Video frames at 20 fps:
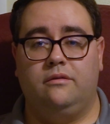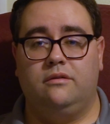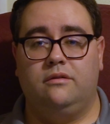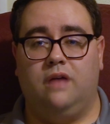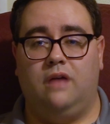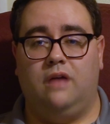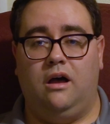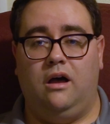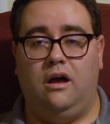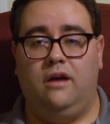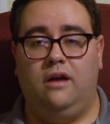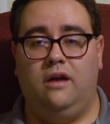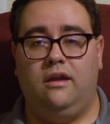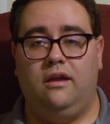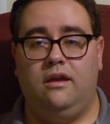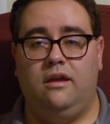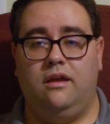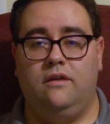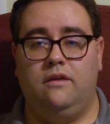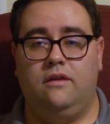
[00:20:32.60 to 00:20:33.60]

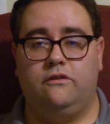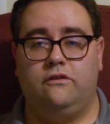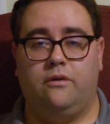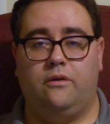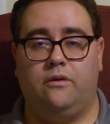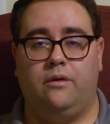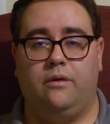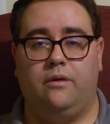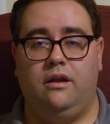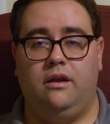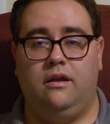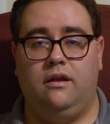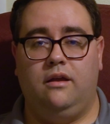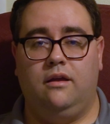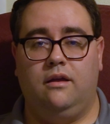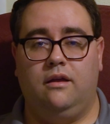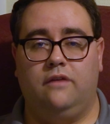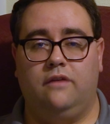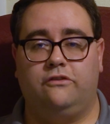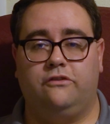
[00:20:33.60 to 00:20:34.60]
Audie is already
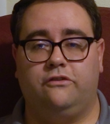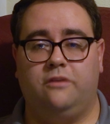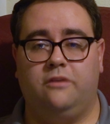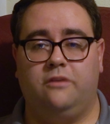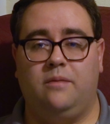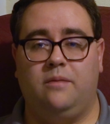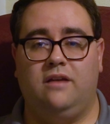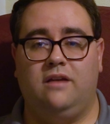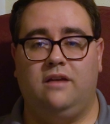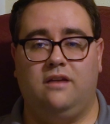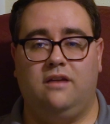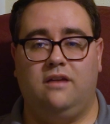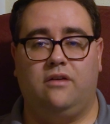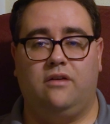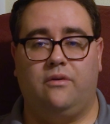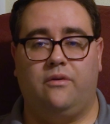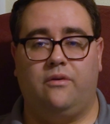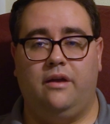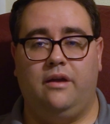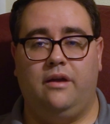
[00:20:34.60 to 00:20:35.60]
a
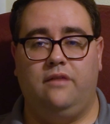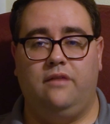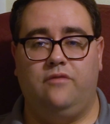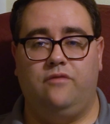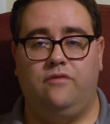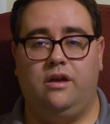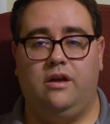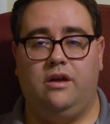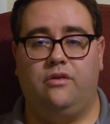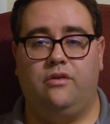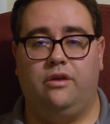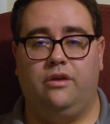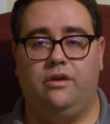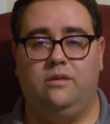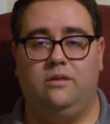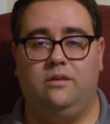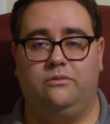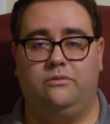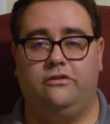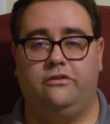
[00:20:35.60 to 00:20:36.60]
semi-decorated
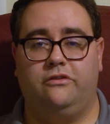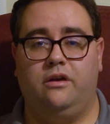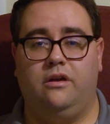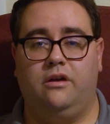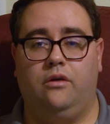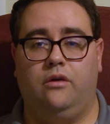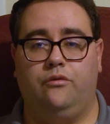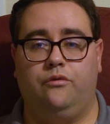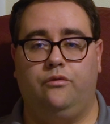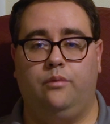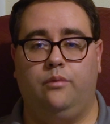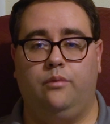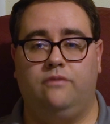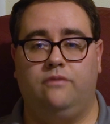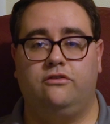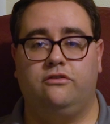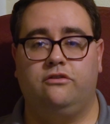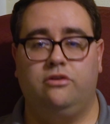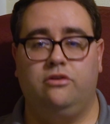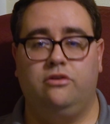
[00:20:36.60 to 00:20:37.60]
veteran himself
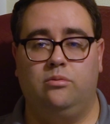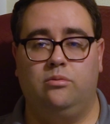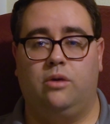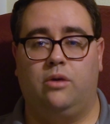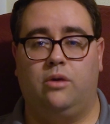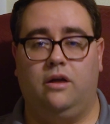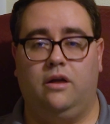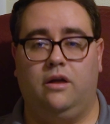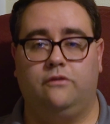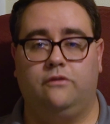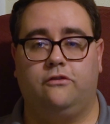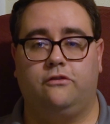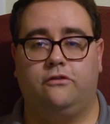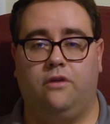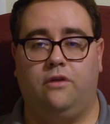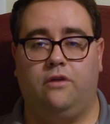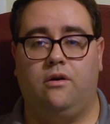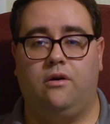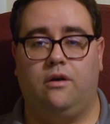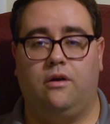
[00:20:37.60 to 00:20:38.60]
with 2 Bronze
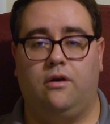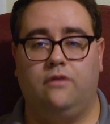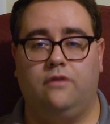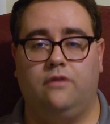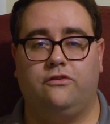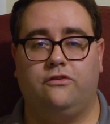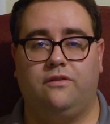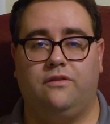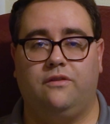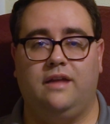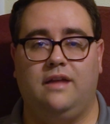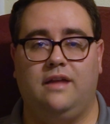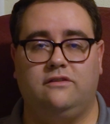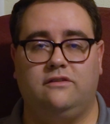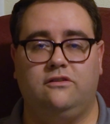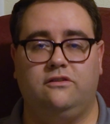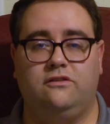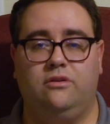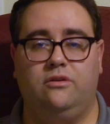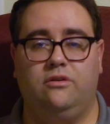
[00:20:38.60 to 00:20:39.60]
Stars. That's
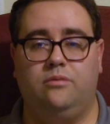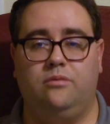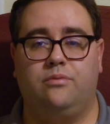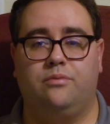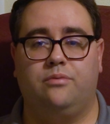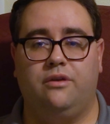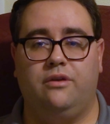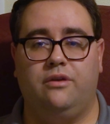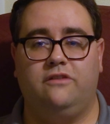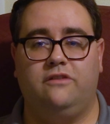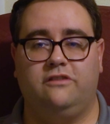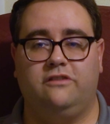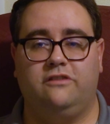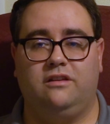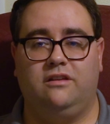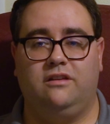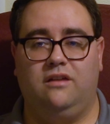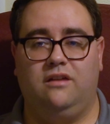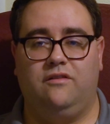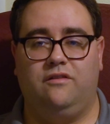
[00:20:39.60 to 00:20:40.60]
still pretty
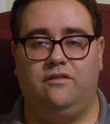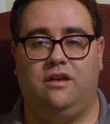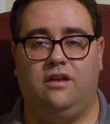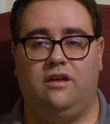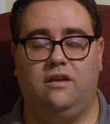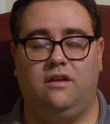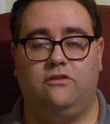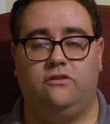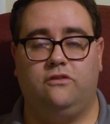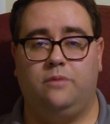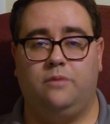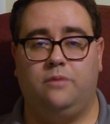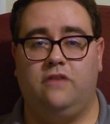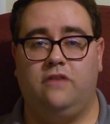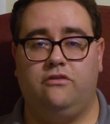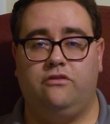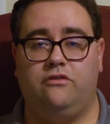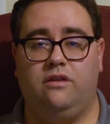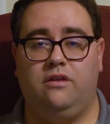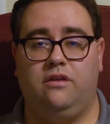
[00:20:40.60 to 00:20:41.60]
significant,
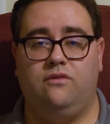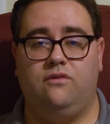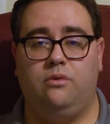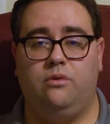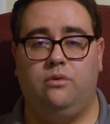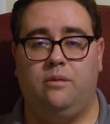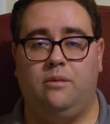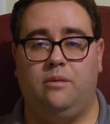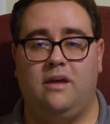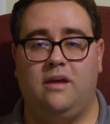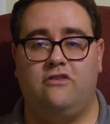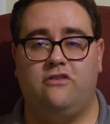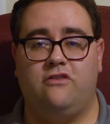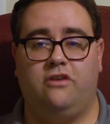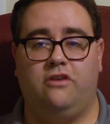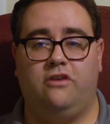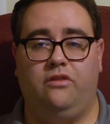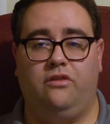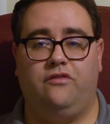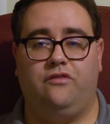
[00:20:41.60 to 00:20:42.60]
especially if you would
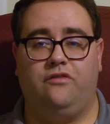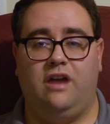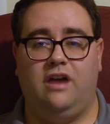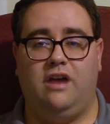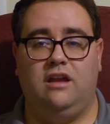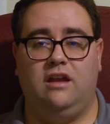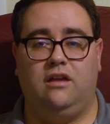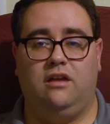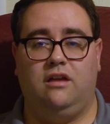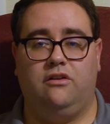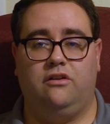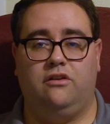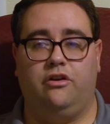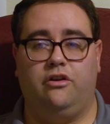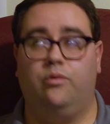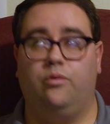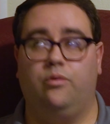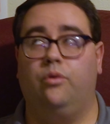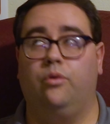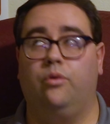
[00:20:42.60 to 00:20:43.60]
imagine all the fighting
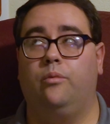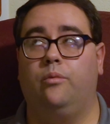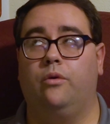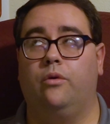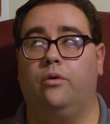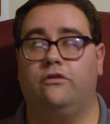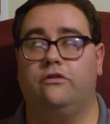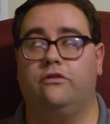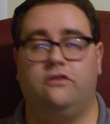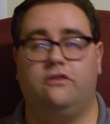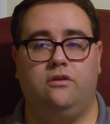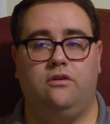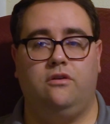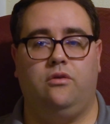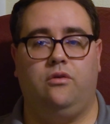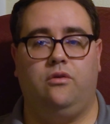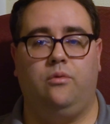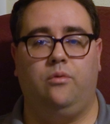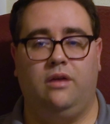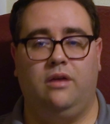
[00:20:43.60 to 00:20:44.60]
during World War
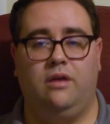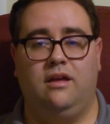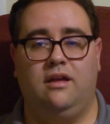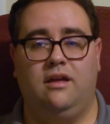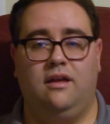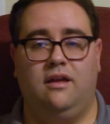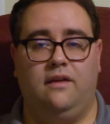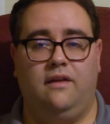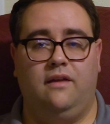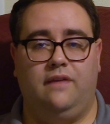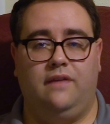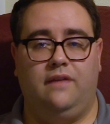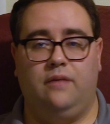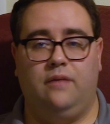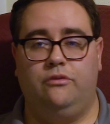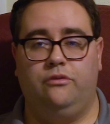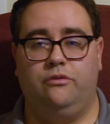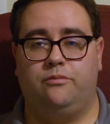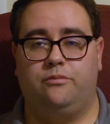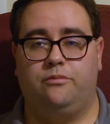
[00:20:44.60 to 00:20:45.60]
II.
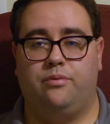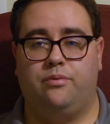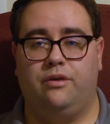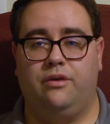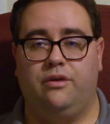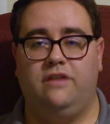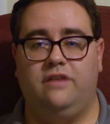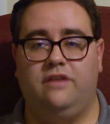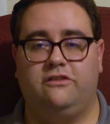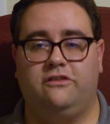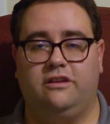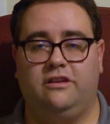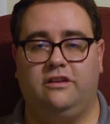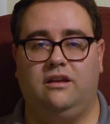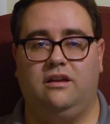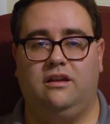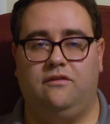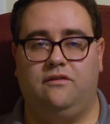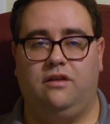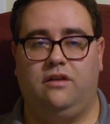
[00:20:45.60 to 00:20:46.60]
That was pretty
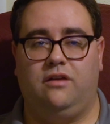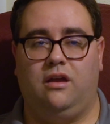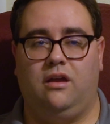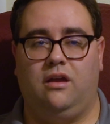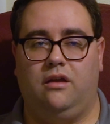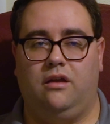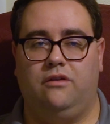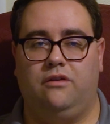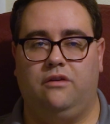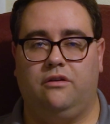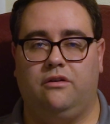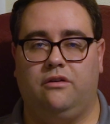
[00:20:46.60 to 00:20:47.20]
significant.